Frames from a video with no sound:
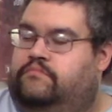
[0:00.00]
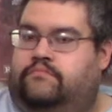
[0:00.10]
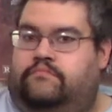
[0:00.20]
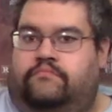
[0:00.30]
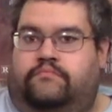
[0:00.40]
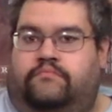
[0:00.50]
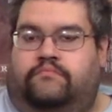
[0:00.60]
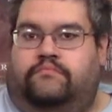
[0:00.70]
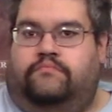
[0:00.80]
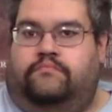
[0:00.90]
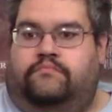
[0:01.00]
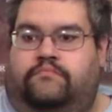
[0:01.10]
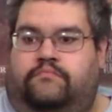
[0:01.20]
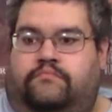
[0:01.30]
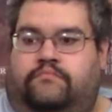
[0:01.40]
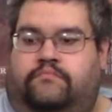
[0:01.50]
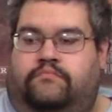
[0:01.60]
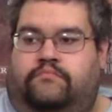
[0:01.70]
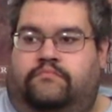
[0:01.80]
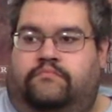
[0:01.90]

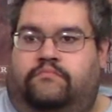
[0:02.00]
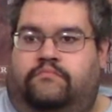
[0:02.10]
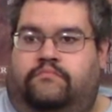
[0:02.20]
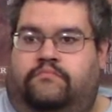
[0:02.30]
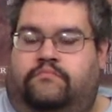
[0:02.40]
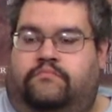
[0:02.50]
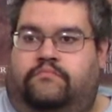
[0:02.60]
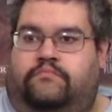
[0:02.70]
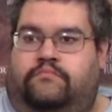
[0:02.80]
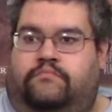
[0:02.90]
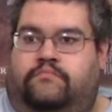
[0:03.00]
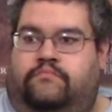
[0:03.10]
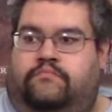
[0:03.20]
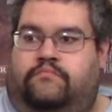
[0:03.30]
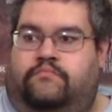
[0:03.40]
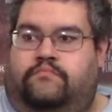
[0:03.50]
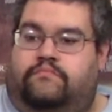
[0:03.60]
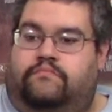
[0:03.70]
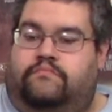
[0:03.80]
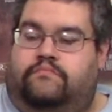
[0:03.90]

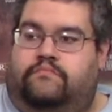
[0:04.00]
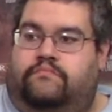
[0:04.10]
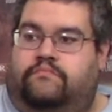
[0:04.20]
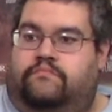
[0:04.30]
No words are spoken by the person on screen.